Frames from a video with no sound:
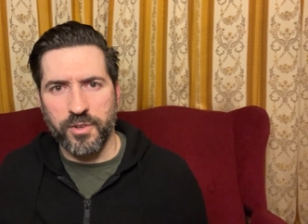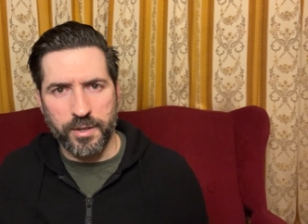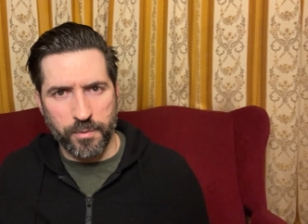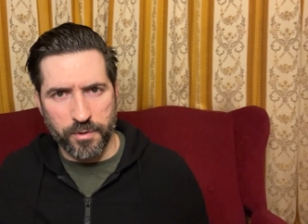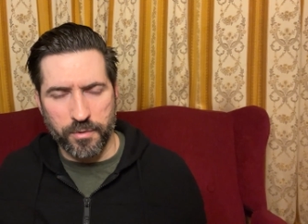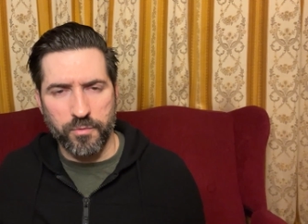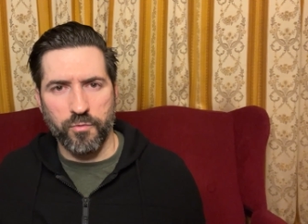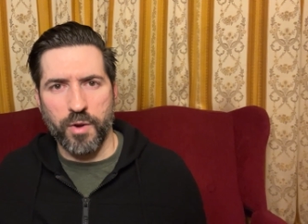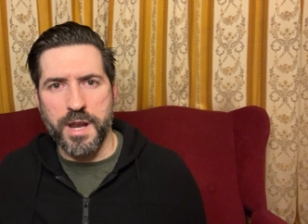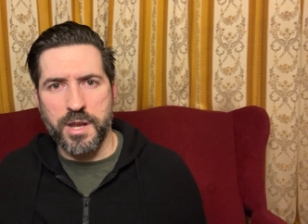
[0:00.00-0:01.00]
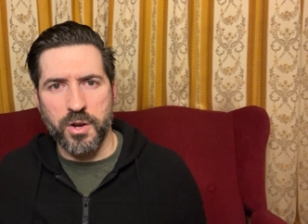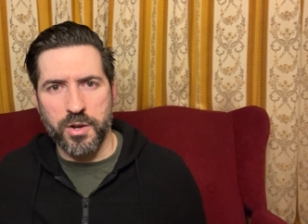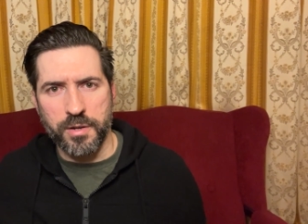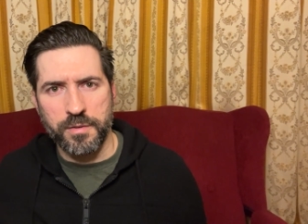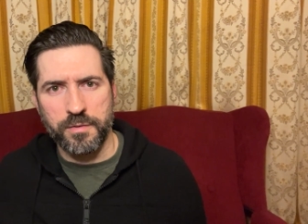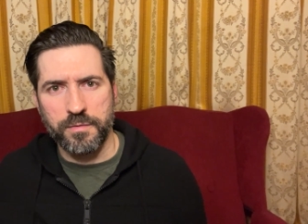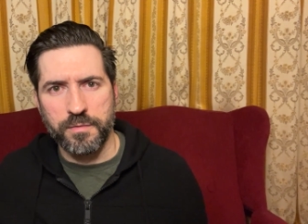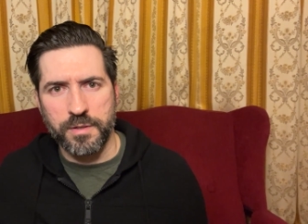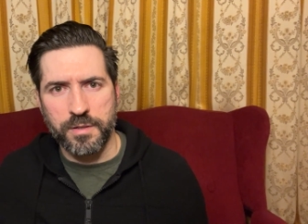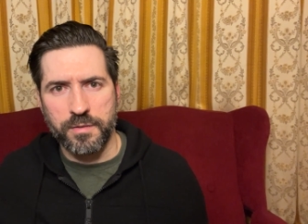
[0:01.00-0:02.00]
like with a radio
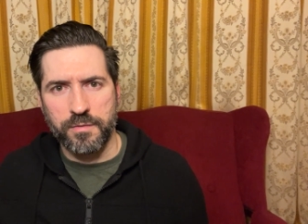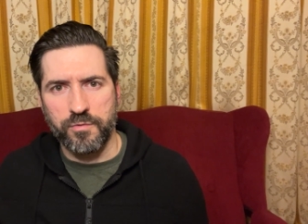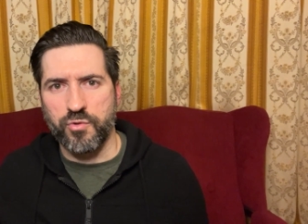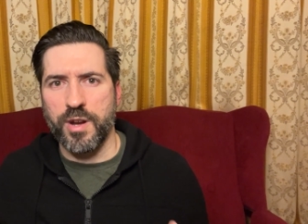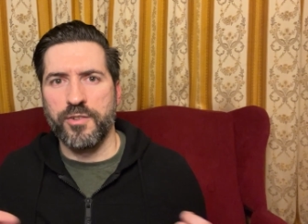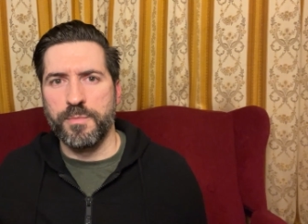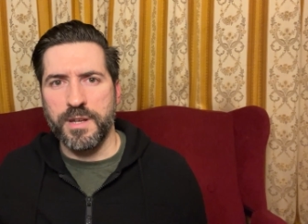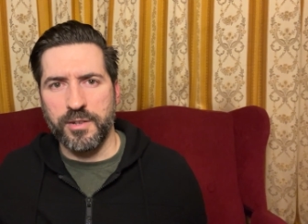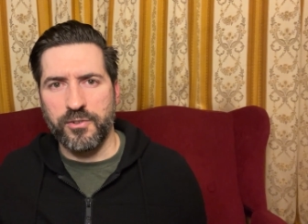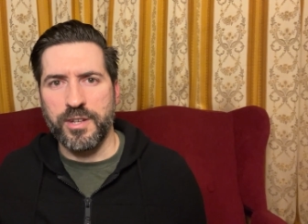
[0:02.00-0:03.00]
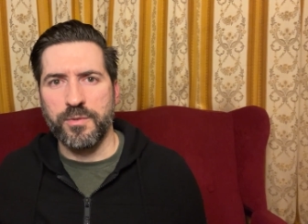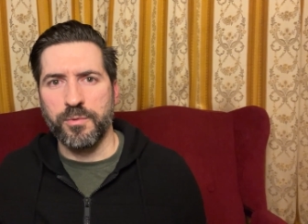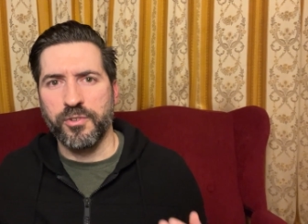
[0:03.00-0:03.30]
transmitting a signal.